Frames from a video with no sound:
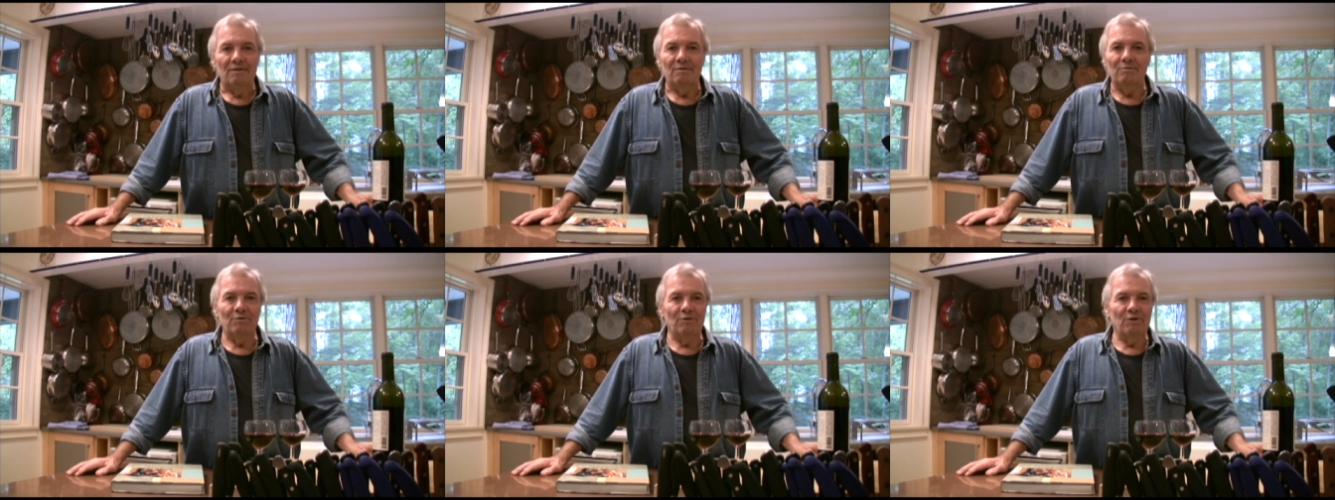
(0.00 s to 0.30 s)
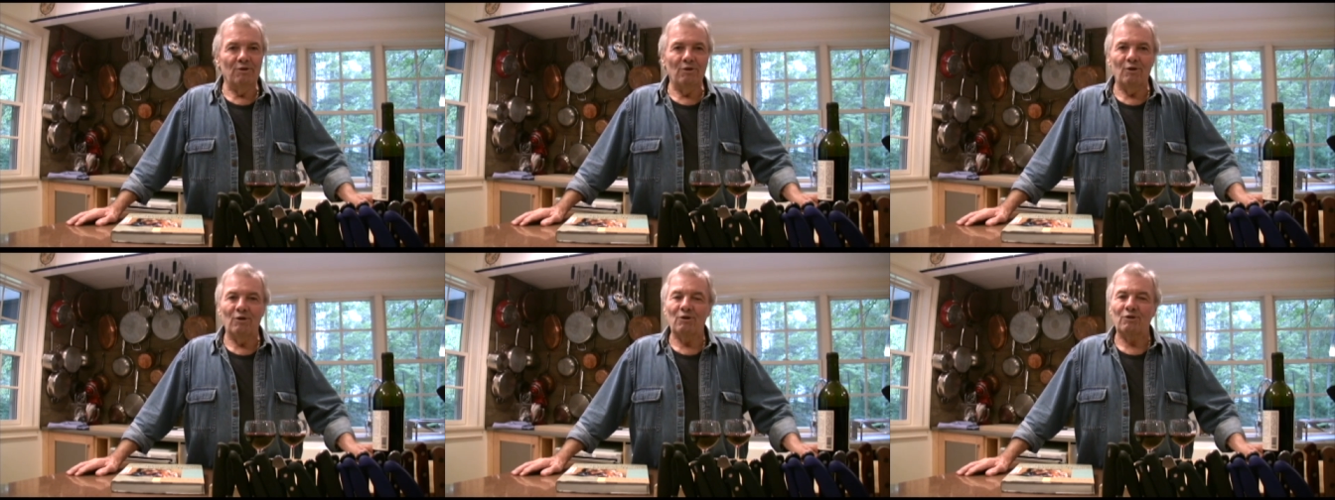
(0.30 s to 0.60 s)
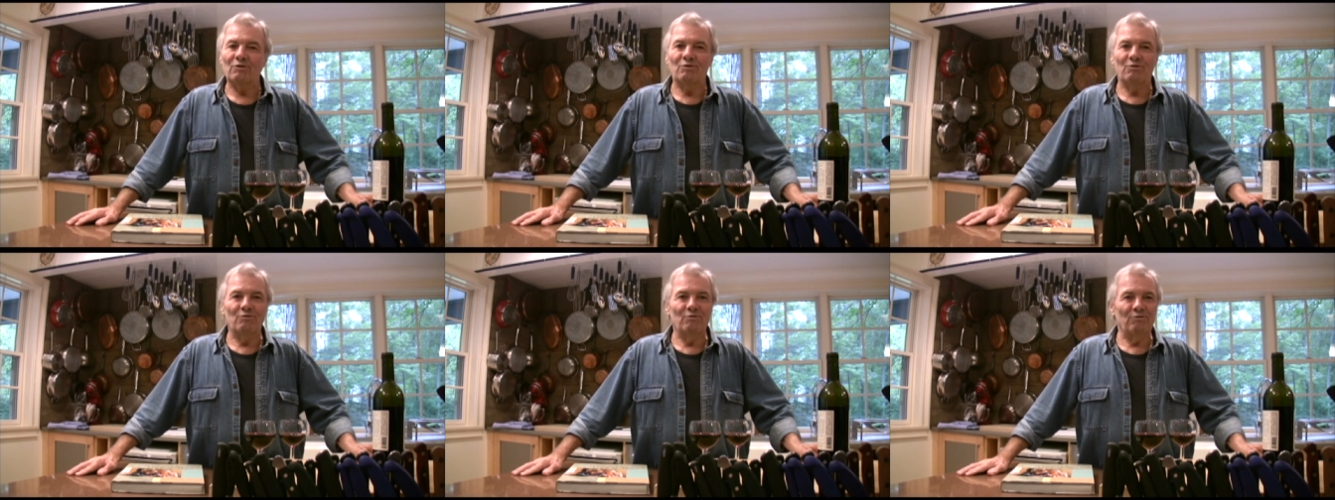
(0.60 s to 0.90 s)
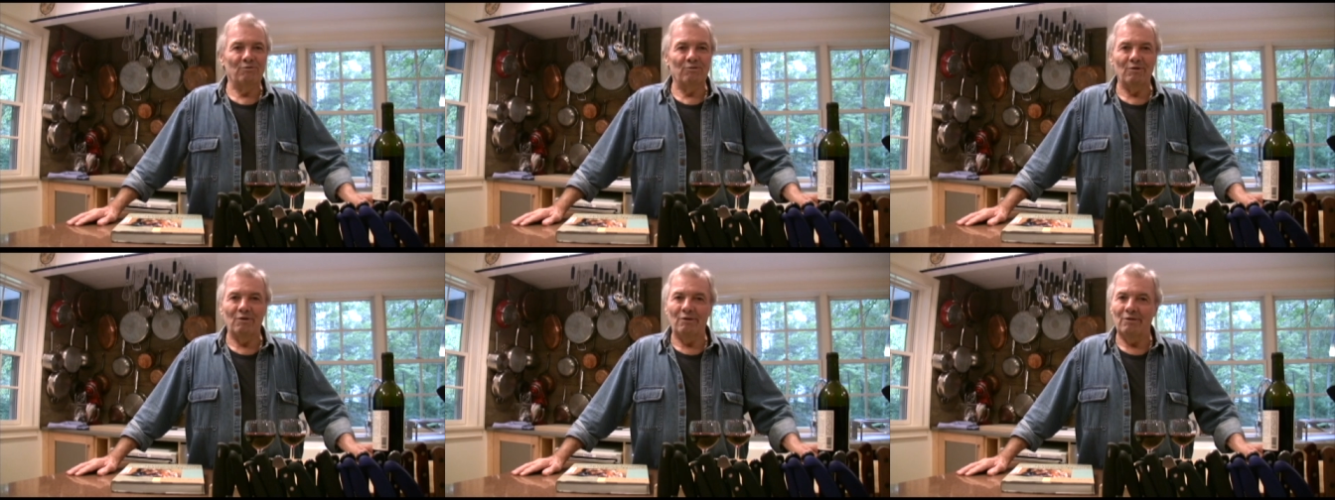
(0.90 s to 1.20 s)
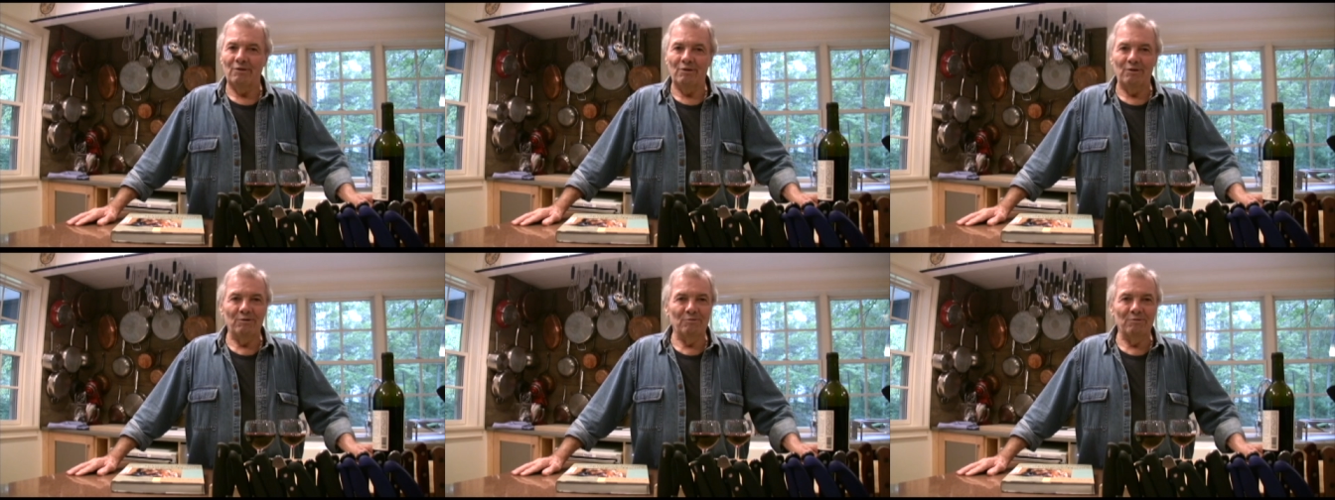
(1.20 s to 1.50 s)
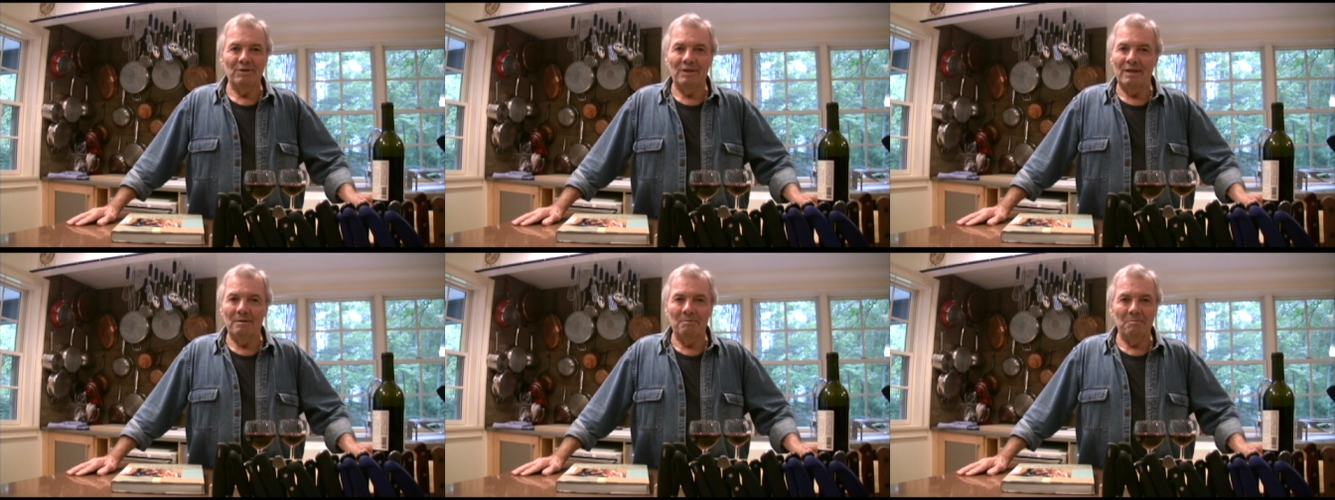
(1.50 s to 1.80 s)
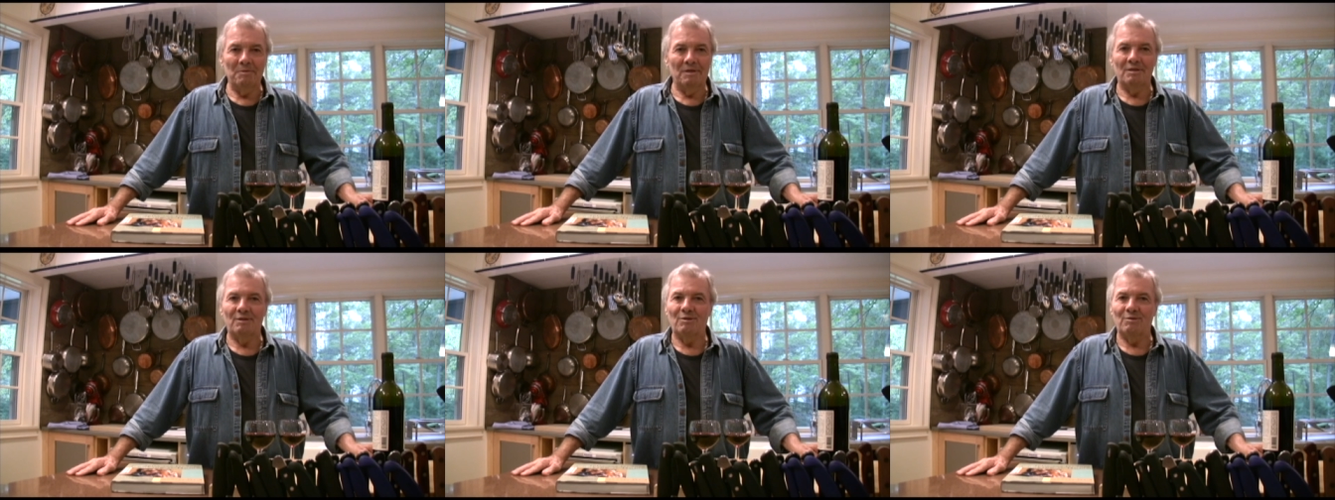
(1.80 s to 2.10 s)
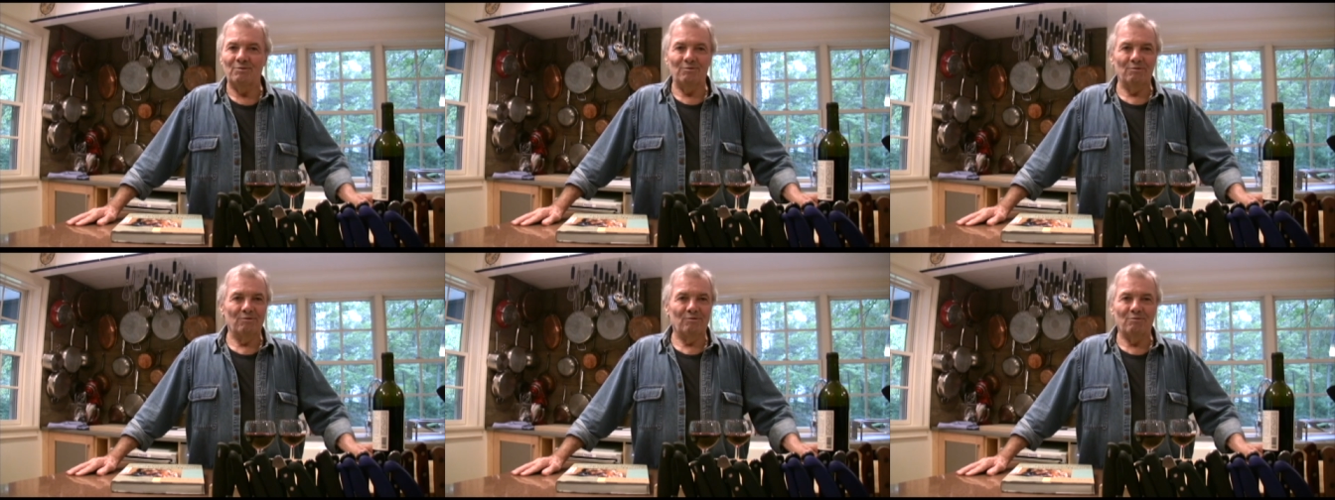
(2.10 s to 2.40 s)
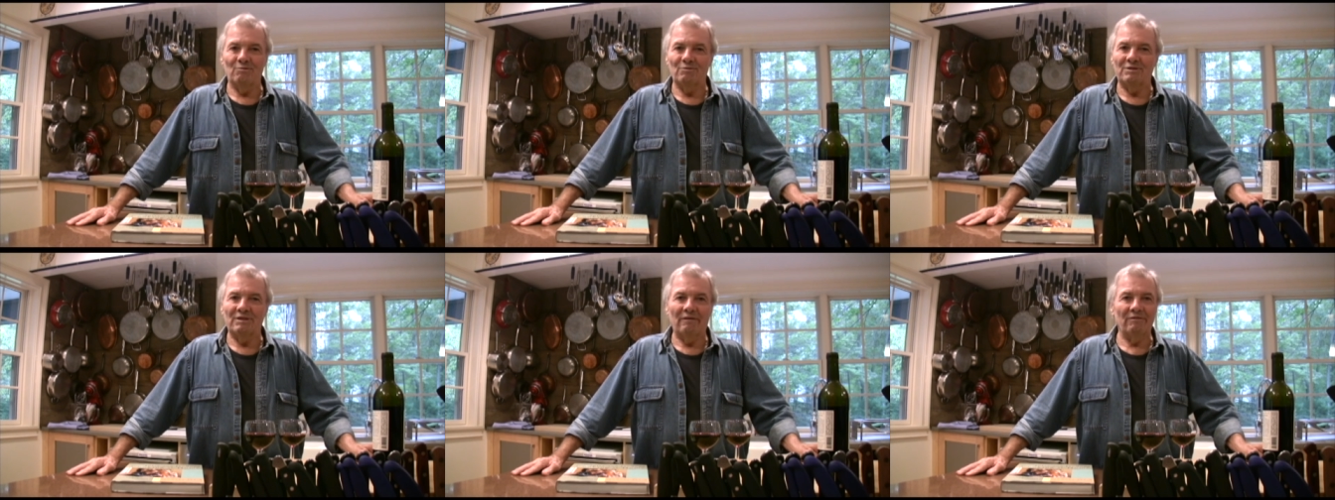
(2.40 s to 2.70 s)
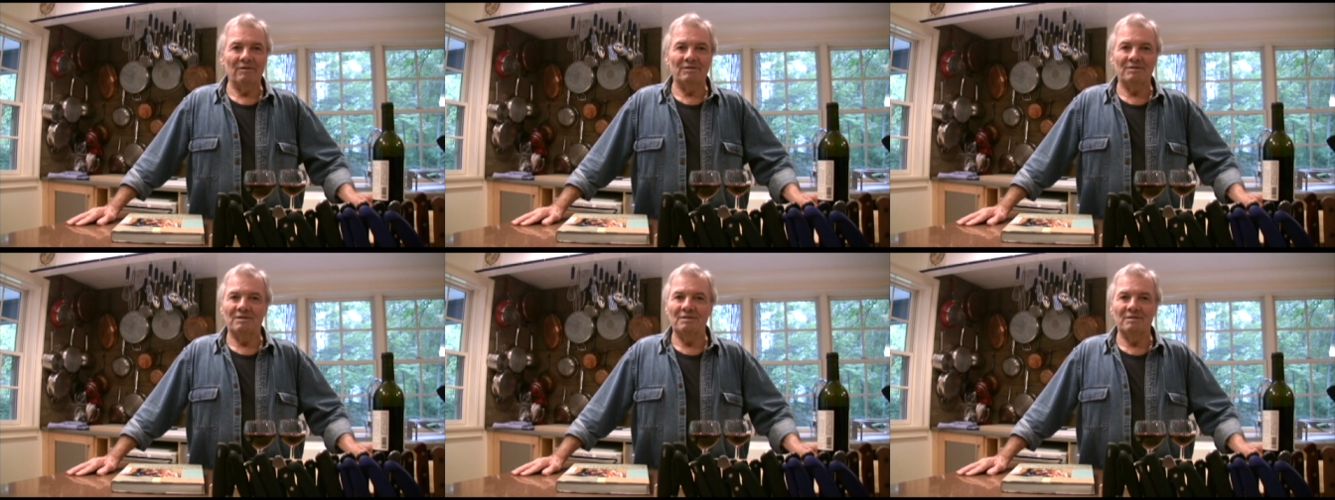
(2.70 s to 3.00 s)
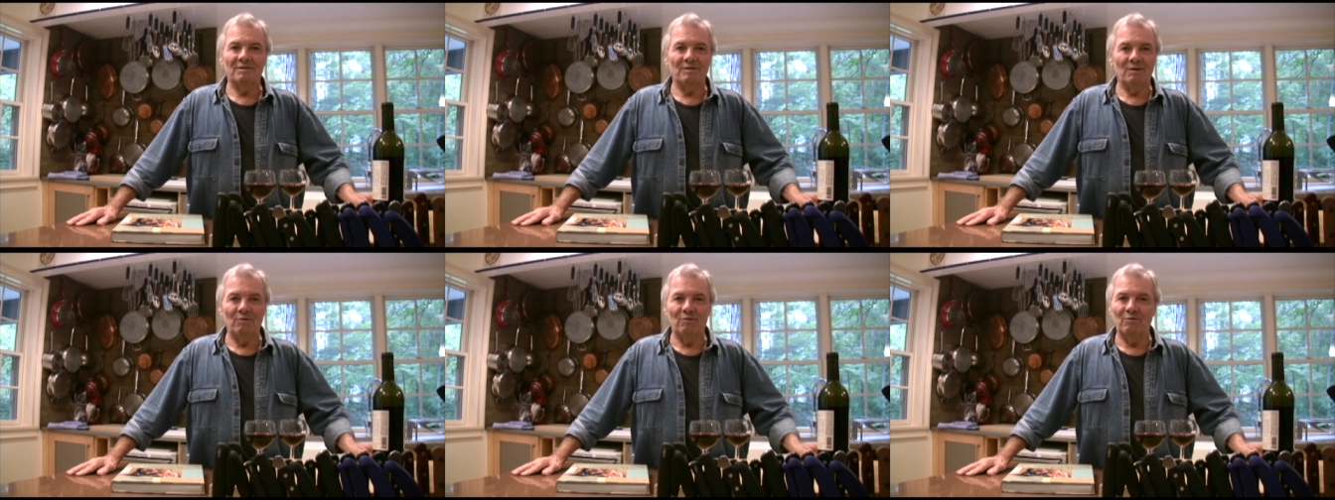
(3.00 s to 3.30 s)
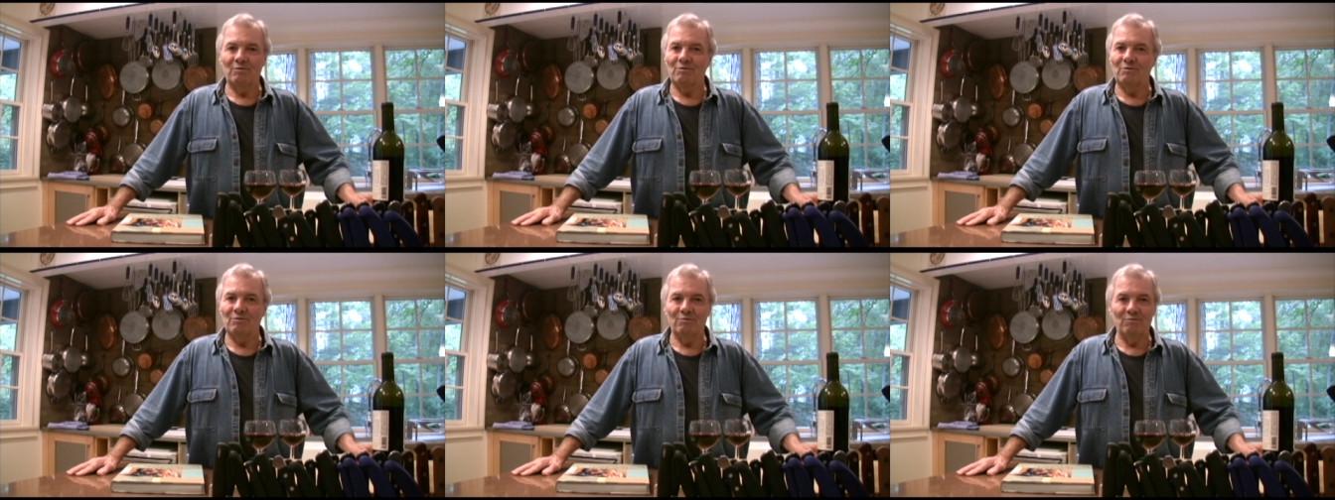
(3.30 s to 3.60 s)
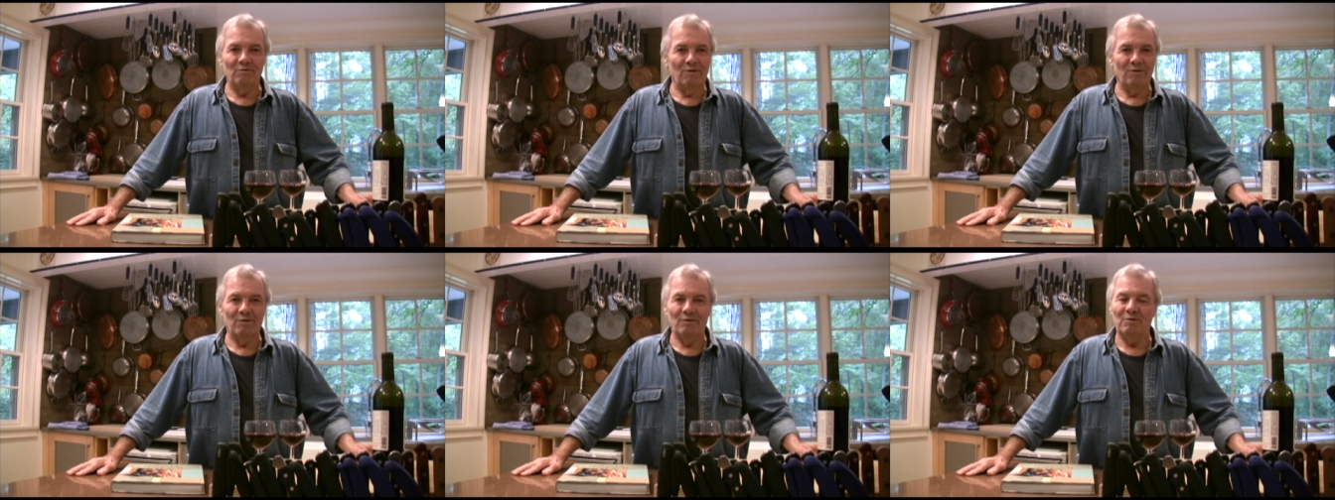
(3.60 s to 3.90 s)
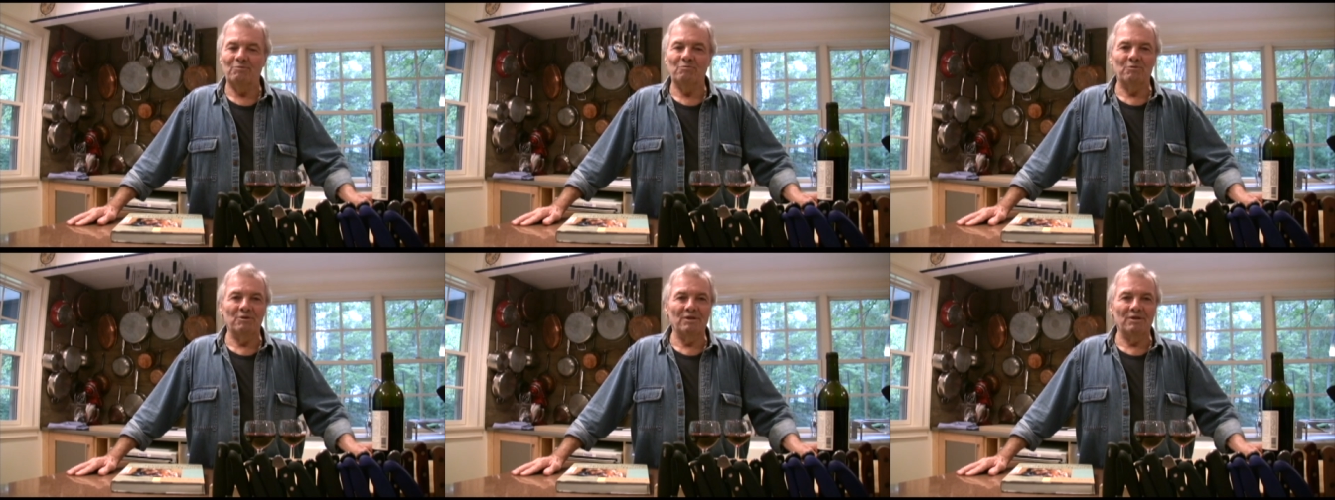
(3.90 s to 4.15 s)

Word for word: New York to uh, you name it, to, to San Francisco, to uh,